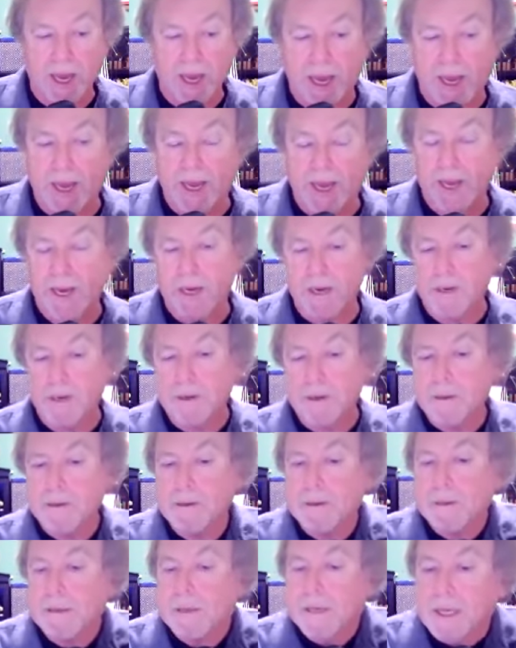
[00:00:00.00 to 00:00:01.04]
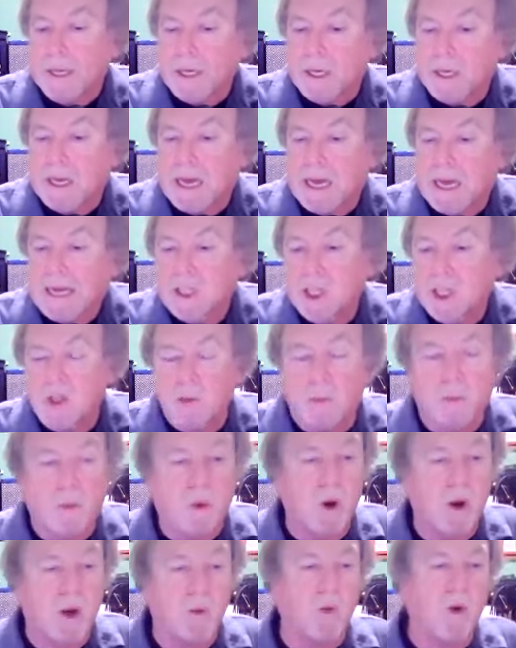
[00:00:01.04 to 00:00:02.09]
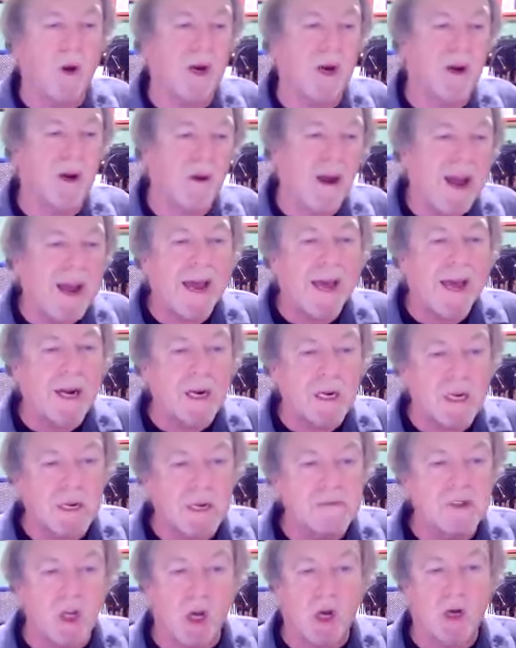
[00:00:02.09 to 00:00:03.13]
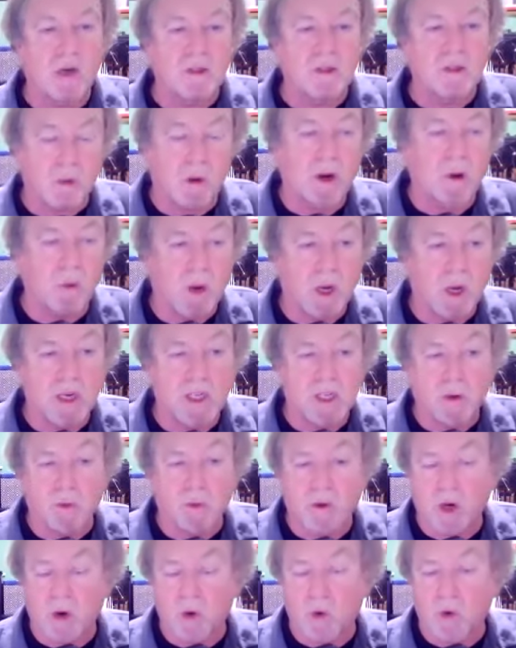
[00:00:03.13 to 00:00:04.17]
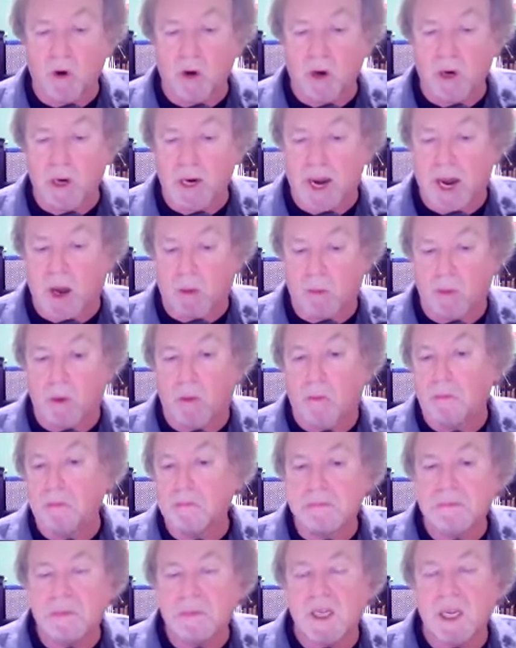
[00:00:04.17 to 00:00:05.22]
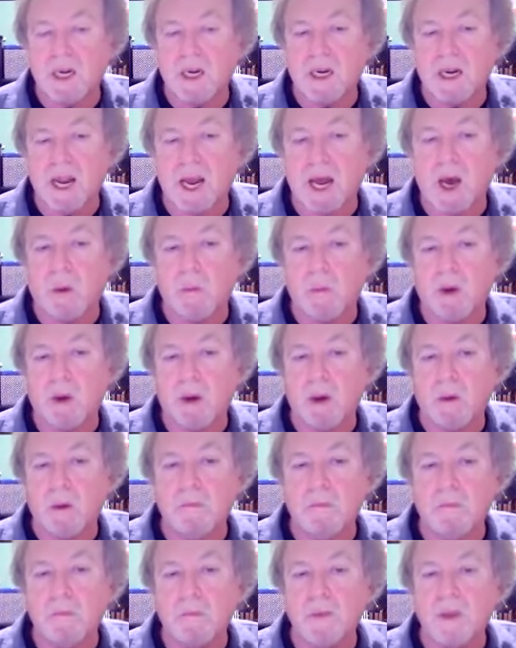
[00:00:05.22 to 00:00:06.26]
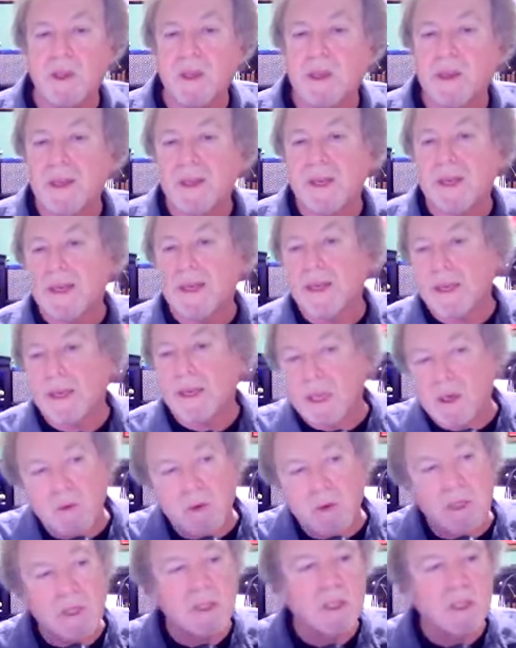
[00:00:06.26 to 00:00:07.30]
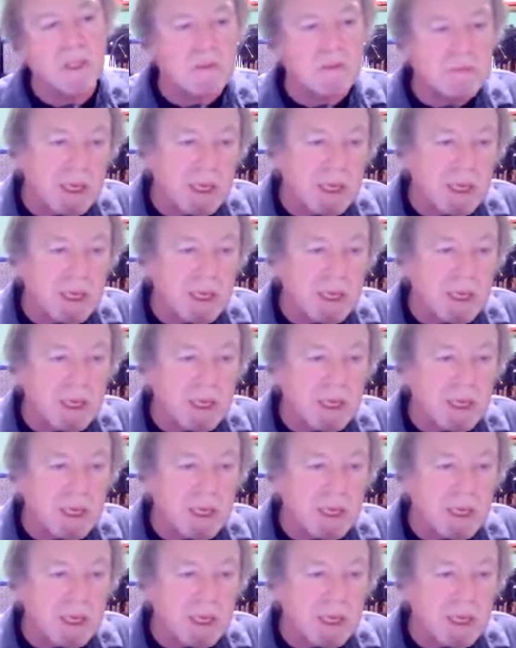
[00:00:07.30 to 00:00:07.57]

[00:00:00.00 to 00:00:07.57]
And got to the point where I had enough songs where I wanted to record an album. Did an album. It was,